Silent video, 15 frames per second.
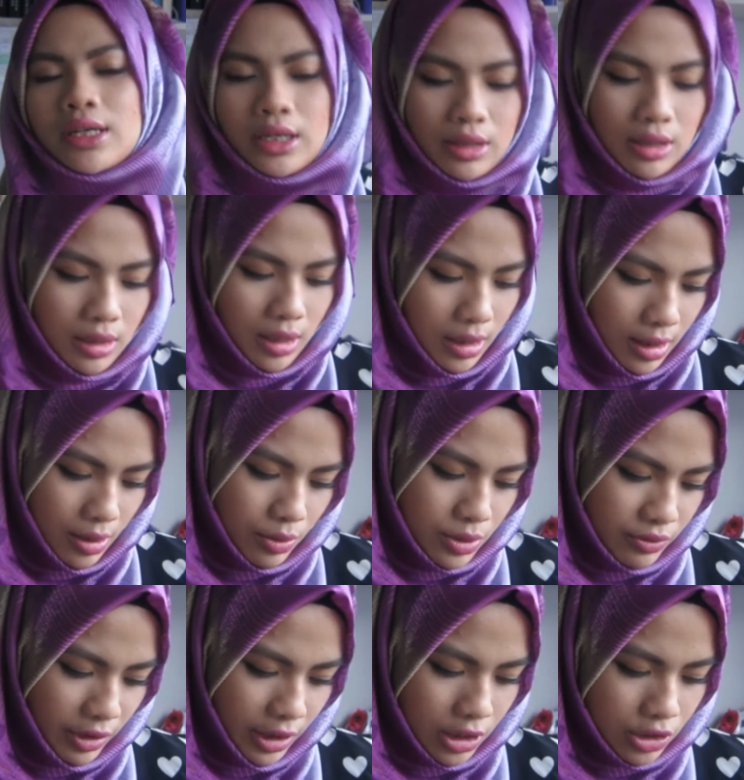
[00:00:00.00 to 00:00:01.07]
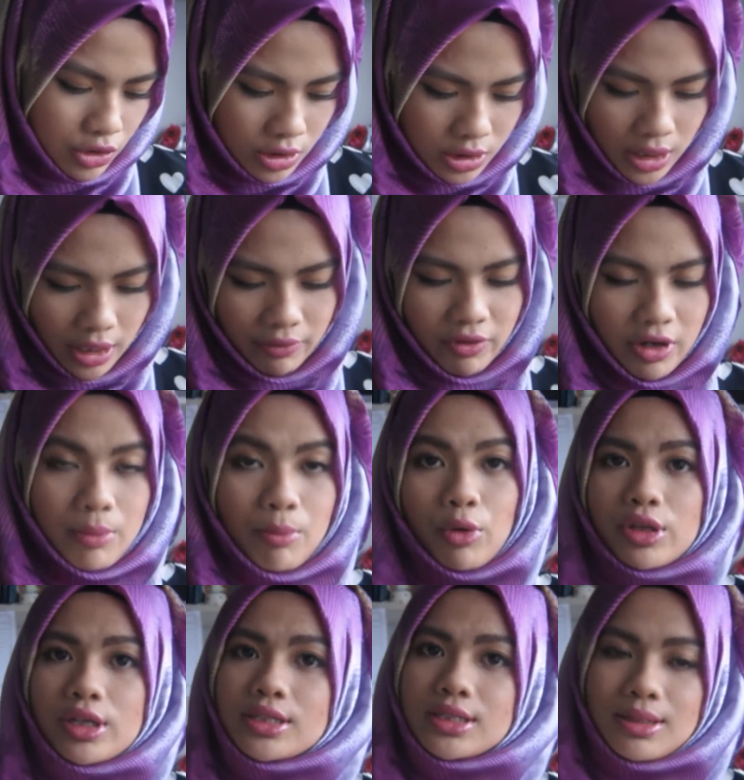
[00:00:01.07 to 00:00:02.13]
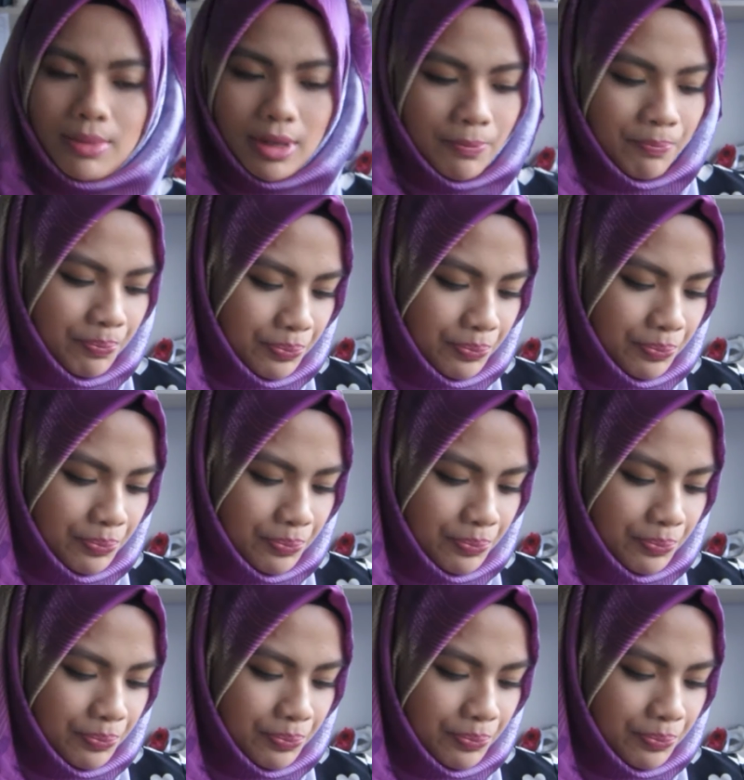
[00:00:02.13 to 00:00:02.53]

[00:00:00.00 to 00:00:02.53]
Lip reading: and I think that was very interesting and very important to me.